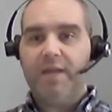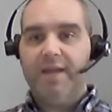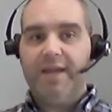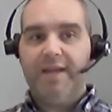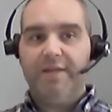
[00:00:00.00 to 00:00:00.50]
At
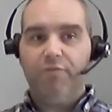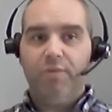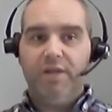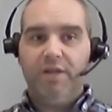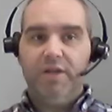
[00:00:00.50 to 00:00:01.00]
A level,
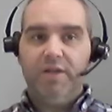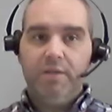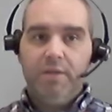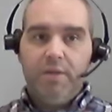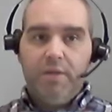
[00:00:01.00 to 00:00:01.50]
we
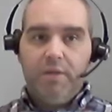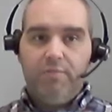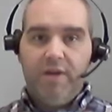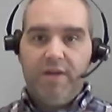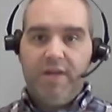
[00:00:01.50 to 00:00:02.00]
learn that
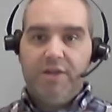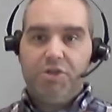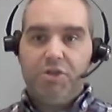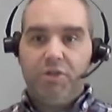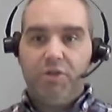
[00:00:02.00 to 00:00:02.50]

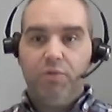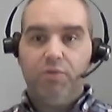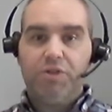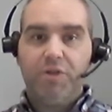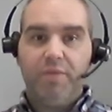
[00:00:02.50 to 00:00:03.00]
radiation can
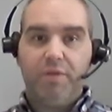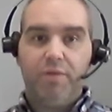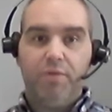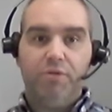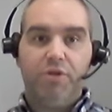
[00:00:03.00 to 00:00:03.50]
also be
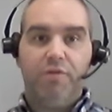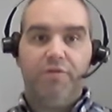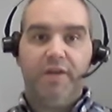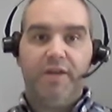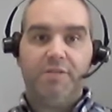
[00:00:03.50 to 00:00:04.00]
thought
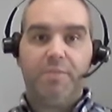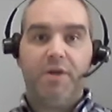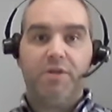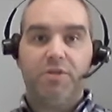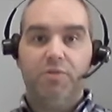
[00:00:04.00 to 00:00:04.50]
of as
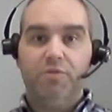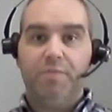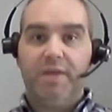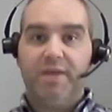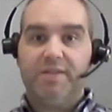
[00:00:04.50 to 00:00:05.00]
particles
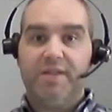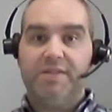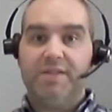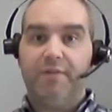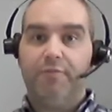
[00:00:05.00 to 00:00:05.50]
being
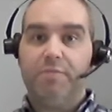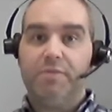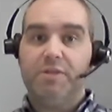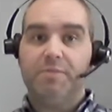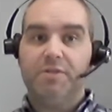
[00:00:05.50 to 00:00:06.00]
sent out from a
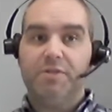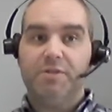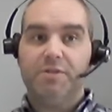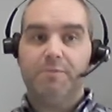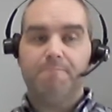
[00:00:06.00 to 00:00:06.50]

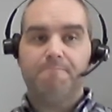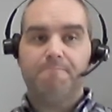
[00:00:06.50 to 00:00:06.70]
substance.